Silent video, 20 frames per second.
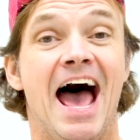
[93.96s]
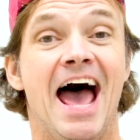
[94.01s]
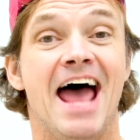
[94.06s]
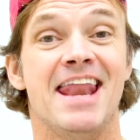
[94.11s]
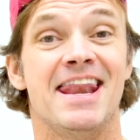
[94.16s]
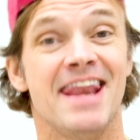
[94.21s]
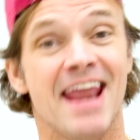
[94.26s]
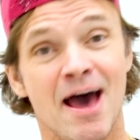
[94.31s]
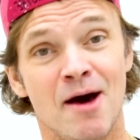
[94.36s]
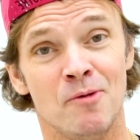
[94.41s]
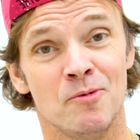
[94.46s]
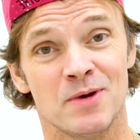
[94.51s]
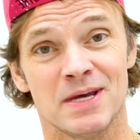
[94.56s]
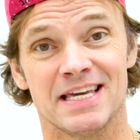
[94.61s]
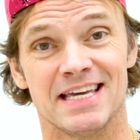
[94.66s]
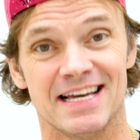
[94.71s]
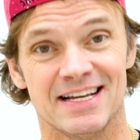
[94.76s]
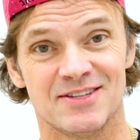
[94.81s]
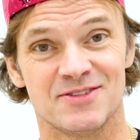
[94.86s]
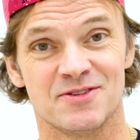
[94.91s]
And now we
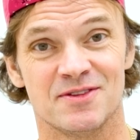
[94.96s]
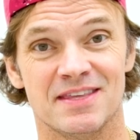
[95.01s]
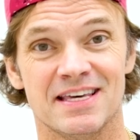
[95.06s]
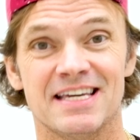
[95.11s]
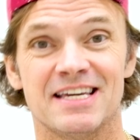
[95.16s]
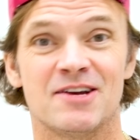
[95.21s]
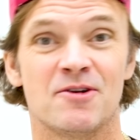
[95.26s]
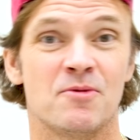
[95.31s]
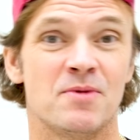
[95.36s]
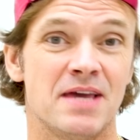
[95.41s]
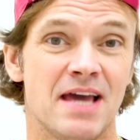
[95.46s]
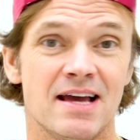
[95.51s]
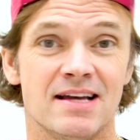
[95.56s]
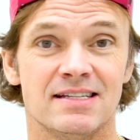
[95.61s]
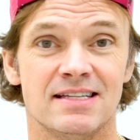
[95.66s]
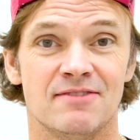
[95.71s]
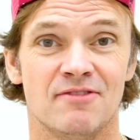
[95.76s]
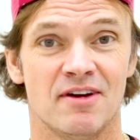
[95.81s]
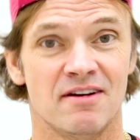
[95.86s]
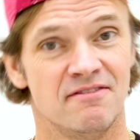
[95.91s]
get to the
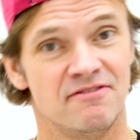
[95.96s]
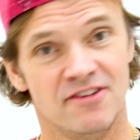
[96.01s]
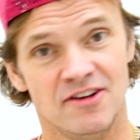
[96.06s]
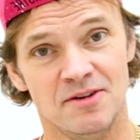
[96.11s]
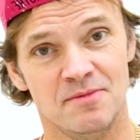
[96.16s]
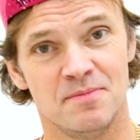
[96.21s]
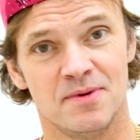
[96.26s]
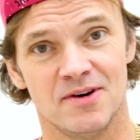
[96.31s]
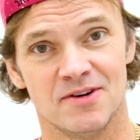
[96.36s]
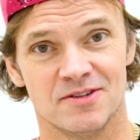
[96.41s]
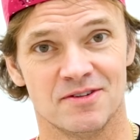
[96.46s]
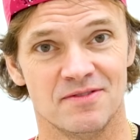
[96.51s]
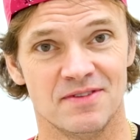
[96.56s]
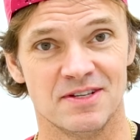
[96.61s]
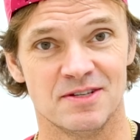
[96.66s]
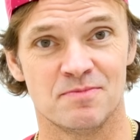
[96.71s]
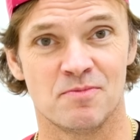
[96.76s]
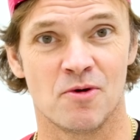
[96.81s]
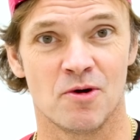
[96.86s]
creative and fun part of this